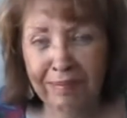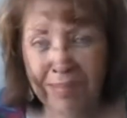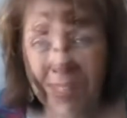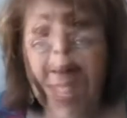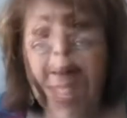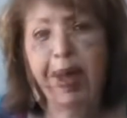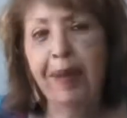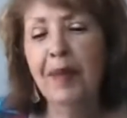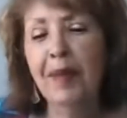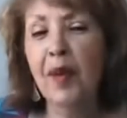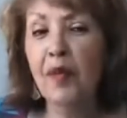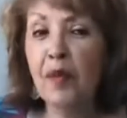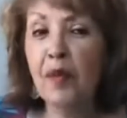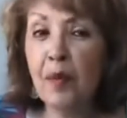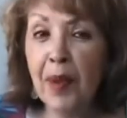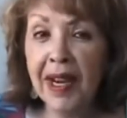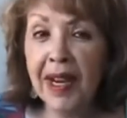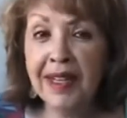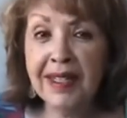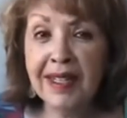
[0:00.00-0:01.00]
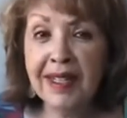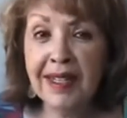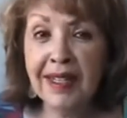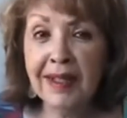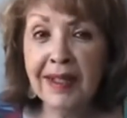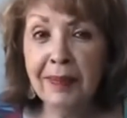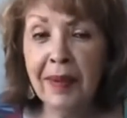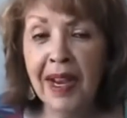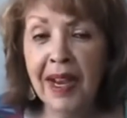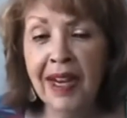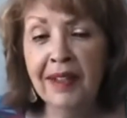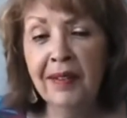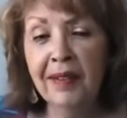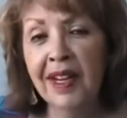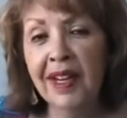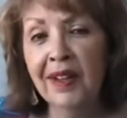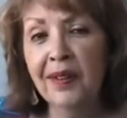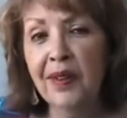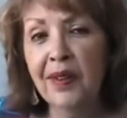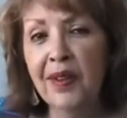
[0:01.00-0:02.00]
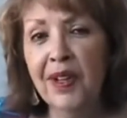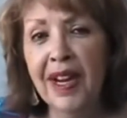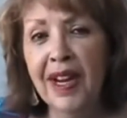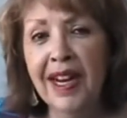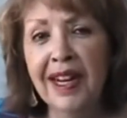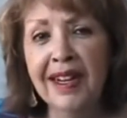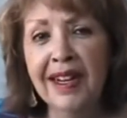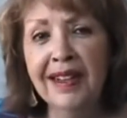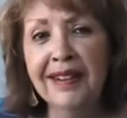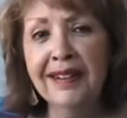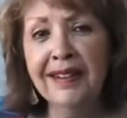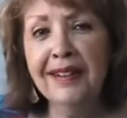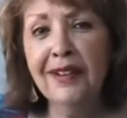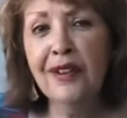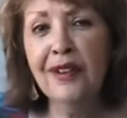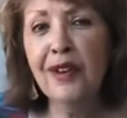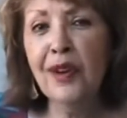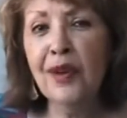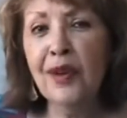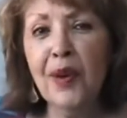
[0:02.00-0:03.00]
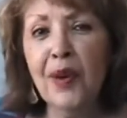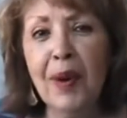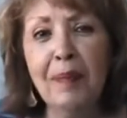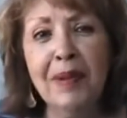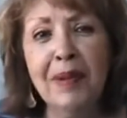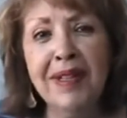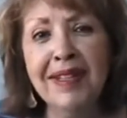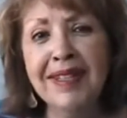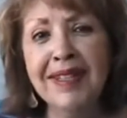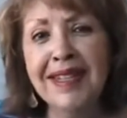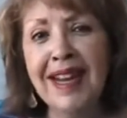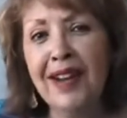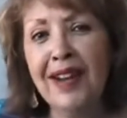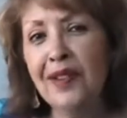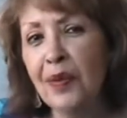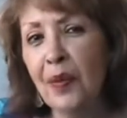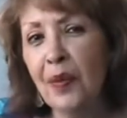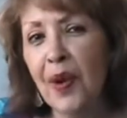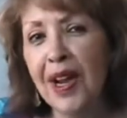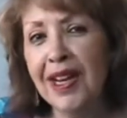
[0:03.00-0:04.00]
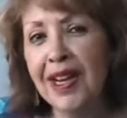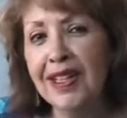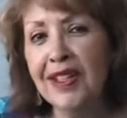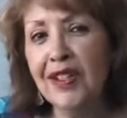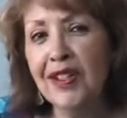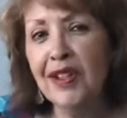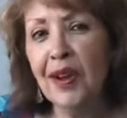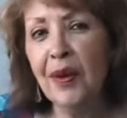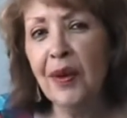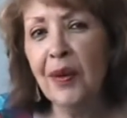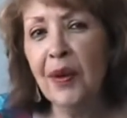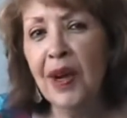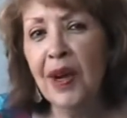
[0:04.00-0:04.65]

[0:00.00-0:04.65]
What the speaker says: I'm of Mexican background and, you know, grew up in the Southwest, so